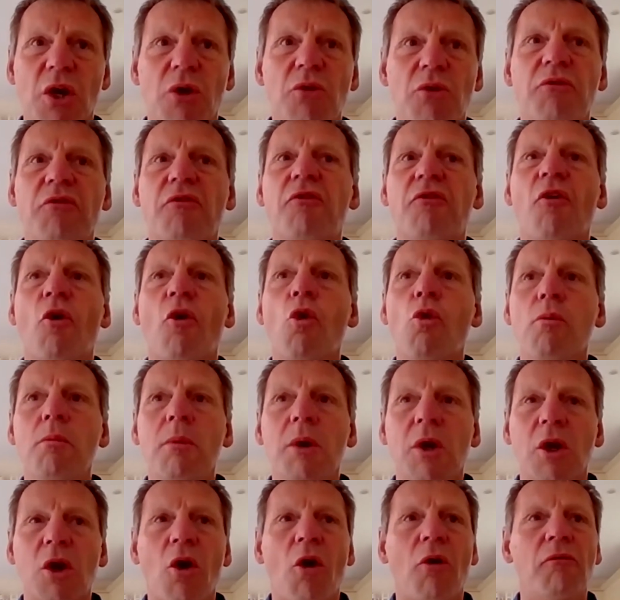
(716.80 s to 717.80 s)

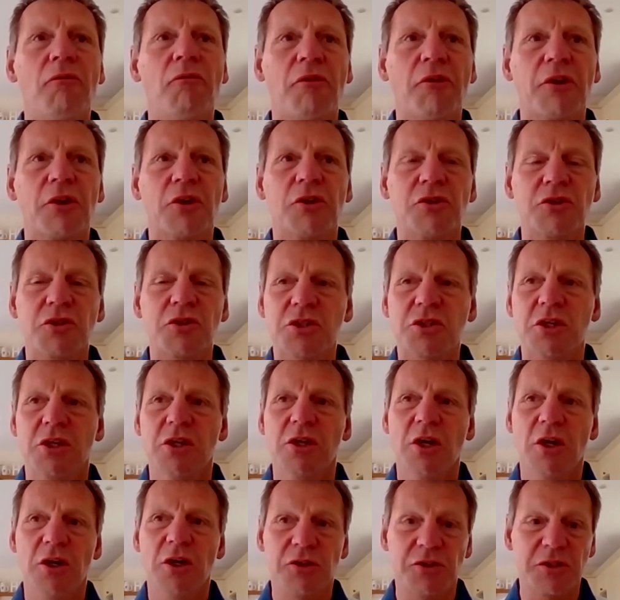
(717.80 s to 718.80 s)
form and confidence
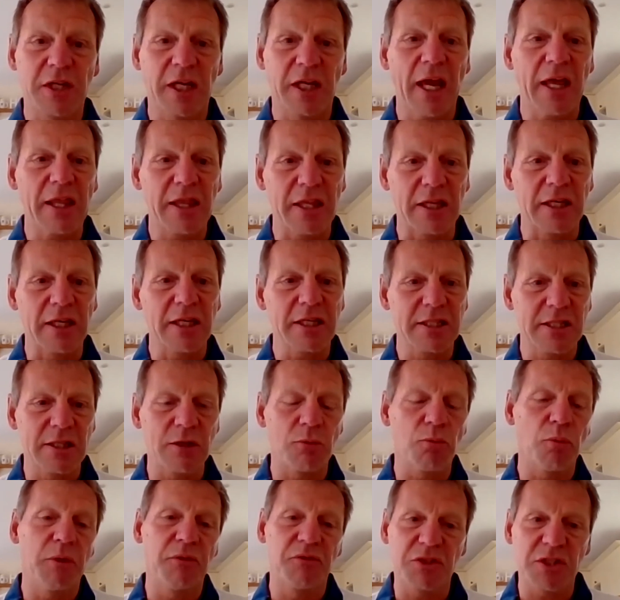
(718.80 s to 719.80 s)
and togetherness
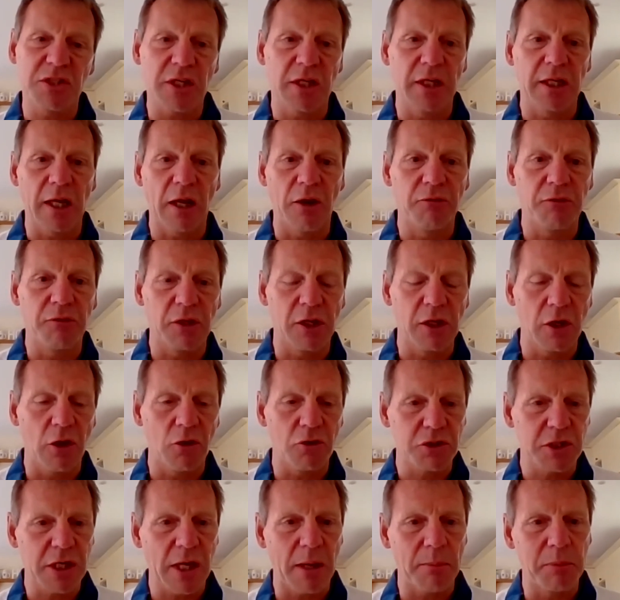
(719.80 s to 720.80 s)
that we've seen over the
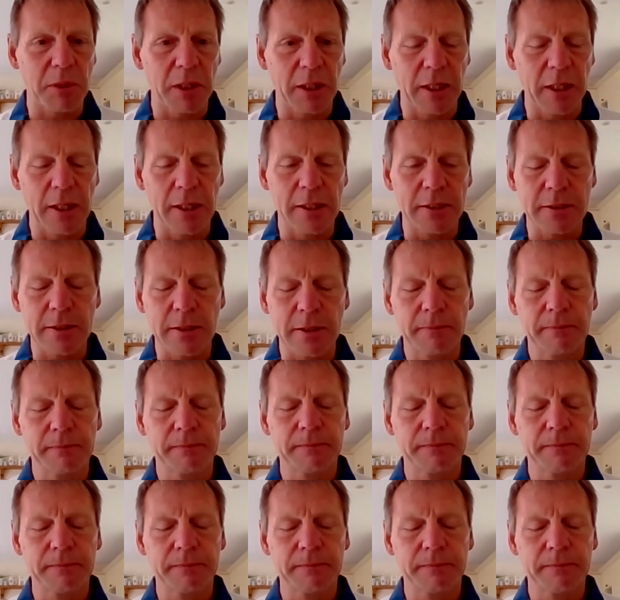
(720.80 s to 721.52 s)
last couple of years.